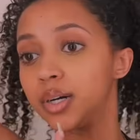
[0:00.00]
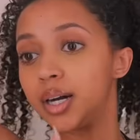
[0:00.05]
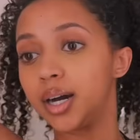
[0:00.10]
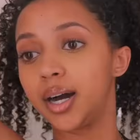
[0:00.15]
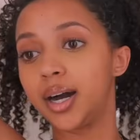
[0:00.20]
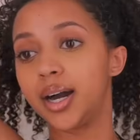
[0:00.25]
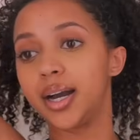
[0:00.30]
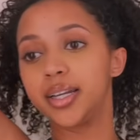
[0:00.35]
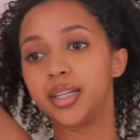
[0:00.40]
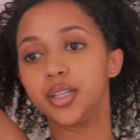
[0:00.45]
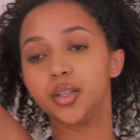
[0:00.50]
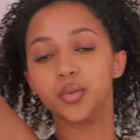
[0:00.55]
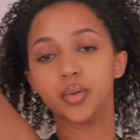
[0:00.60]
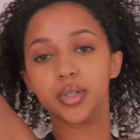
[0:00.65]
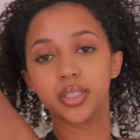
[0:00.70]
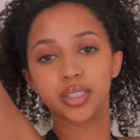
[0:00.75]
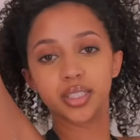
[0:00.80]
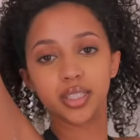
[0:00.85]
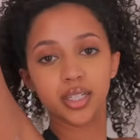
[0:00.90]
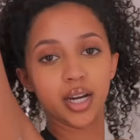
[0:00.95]
I knew
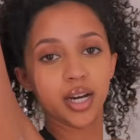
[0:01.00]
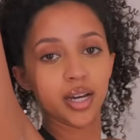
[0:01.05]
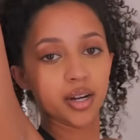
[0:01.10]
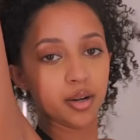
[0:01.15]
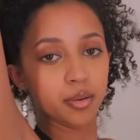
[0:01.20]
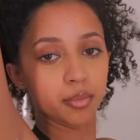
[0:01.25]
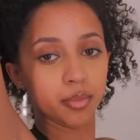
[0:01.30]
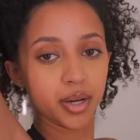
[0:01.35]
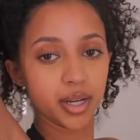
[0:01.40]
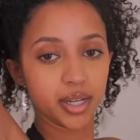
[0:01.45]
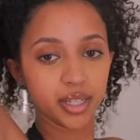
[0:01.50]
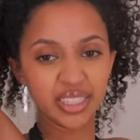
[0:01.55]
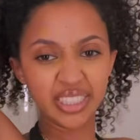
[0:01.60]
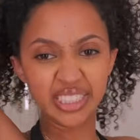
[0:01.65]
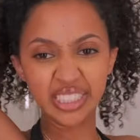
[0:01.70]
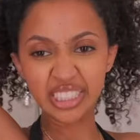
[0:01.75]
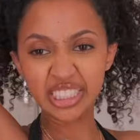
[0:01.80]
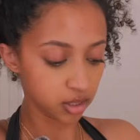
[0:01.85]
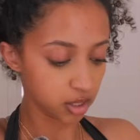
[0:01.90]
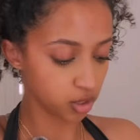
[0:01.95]
it got on my,
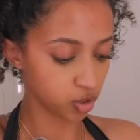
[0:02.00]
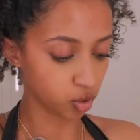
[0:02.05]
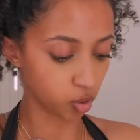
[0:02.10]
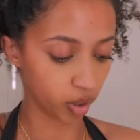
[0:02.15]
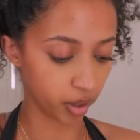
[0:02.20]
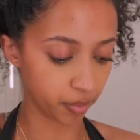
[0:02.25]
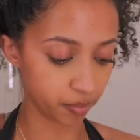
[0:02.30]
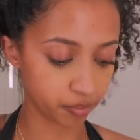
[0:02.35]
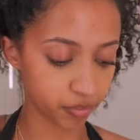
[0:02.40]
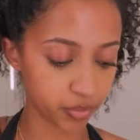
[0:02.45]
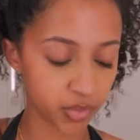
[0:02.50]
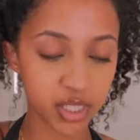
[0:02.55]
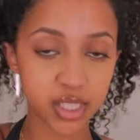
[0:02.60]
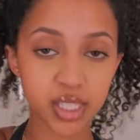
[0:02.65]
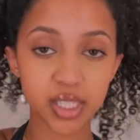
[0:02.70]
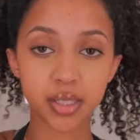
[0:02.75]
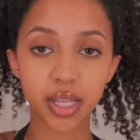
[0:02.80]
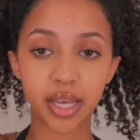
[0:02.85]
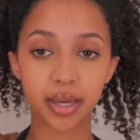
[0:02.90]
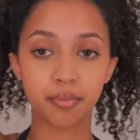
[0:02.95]
it's okay. This
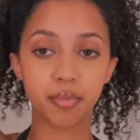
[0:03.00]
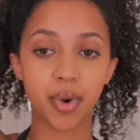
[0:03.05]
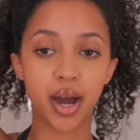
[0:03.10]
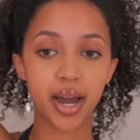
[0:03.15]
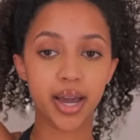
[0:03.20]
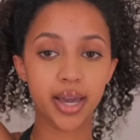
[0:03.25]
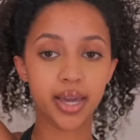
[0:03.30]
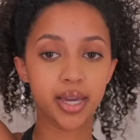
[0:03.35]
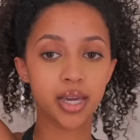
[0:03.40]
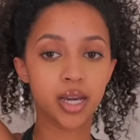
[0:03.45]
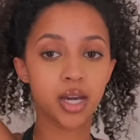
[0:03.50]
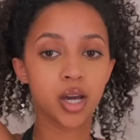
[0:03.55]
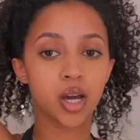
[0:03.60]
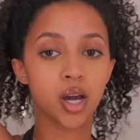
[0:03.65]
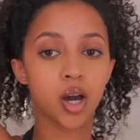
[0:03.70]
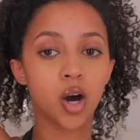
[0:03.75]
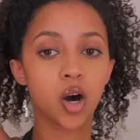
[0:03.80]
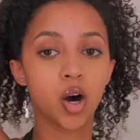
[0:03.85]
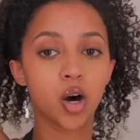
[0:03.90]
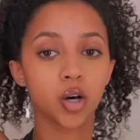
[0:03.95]
is like my
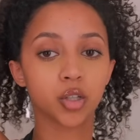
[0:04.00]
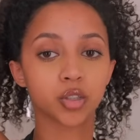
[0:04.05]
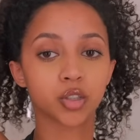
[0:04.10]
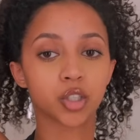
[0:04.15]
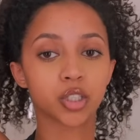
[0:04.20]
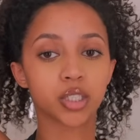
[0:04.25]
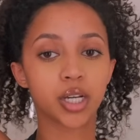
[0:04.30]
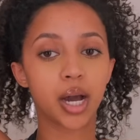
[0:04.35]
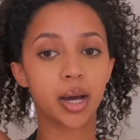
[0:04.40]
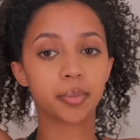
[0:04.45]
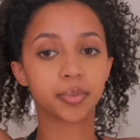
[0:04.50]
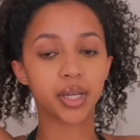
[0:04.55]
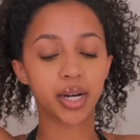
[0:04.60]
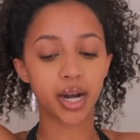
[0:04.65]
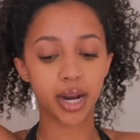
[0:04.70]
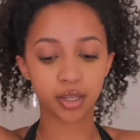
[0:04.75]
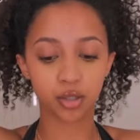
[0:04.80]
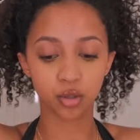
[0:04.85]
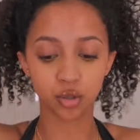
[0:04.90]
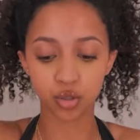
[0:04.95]
halter top that
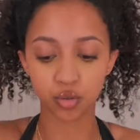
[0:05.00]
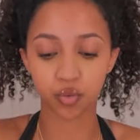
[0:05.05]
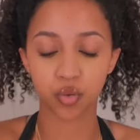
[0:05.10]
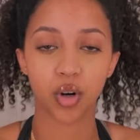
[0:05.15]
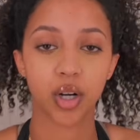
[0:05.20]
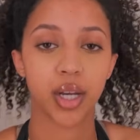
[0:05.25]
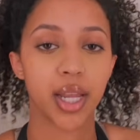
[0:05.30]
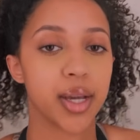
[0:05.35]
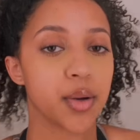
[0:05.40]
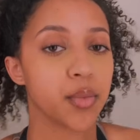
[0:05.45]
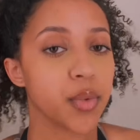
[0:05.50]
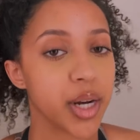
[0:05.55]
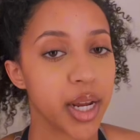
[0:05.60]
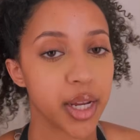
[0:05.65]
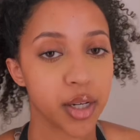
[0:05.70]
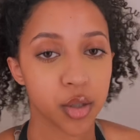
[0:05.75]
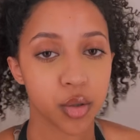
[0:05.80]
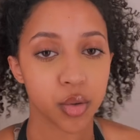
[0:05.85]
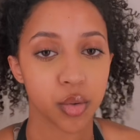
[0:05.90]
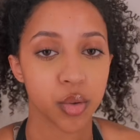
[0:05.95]
I use for like when I
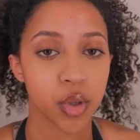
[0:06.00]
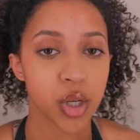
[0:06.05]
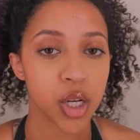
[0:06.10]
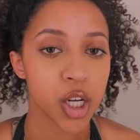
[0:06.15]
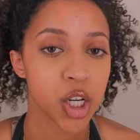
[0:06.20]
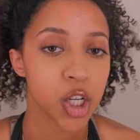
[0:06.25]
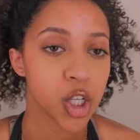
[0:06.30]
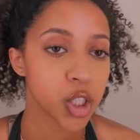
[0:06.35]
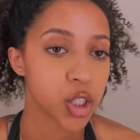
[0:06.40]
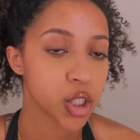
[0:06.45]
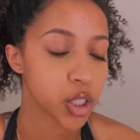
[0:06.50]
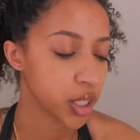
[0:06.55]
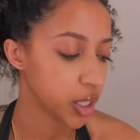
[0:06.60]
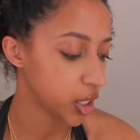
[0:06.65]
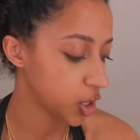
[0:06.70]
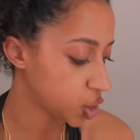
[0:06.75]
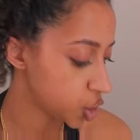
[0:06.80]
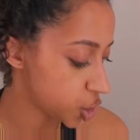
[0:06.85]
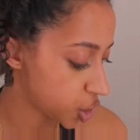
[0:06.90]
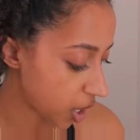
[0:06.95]
do
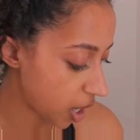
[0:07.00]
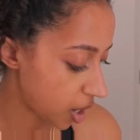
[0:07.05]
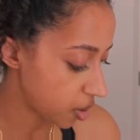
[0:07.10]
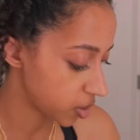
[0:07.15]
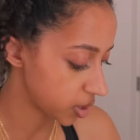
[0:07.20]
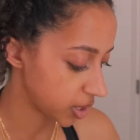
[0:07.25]
in shower,